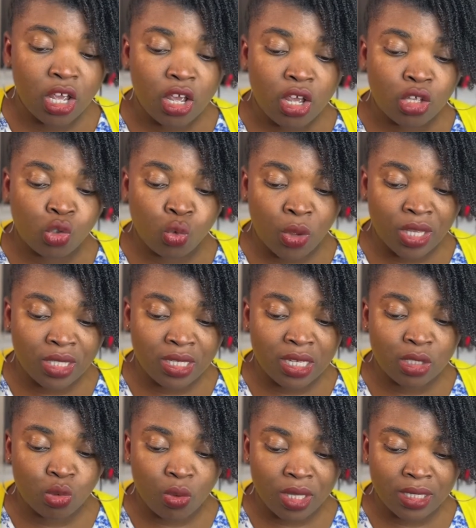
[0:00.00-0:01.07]

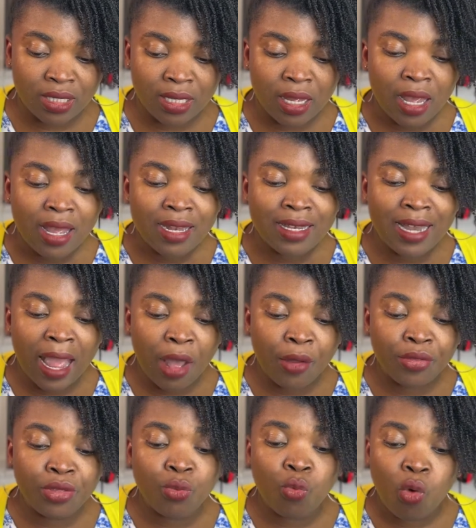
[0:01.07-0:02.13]
2020.
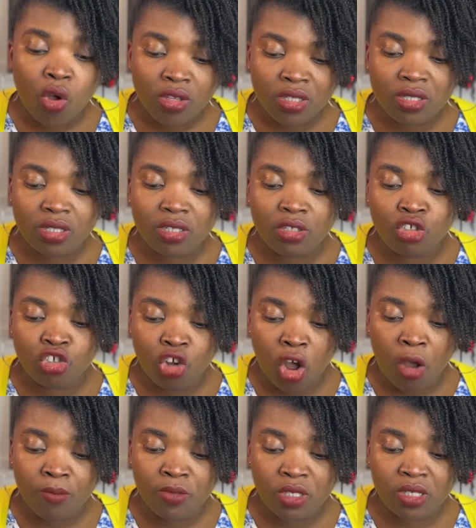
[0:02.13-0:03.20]
Now, what
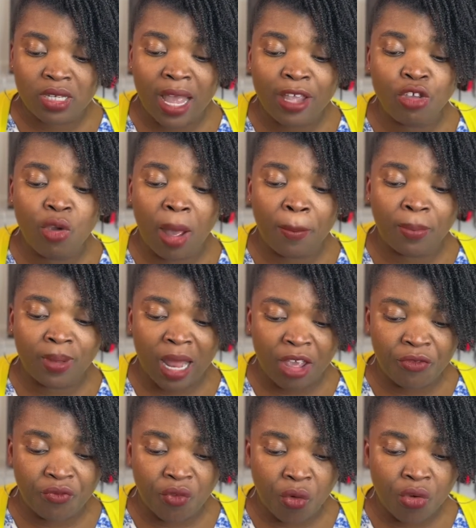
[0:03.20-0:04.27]
jobs can you apply
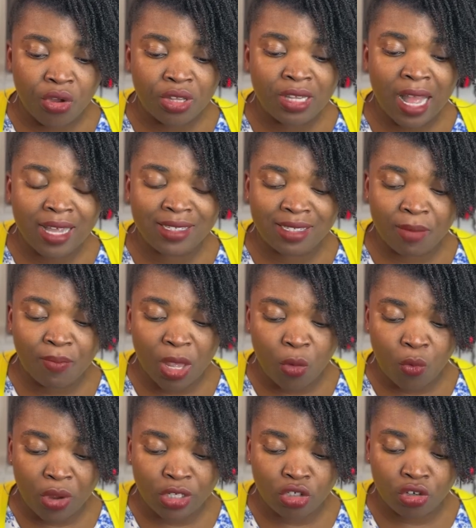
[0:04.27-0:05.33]
for? That's the main
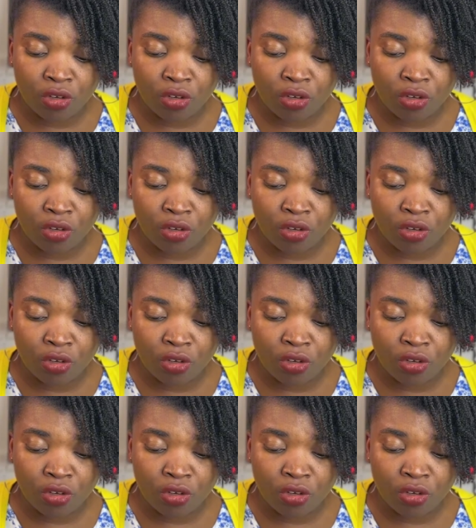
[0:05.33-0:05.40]
question.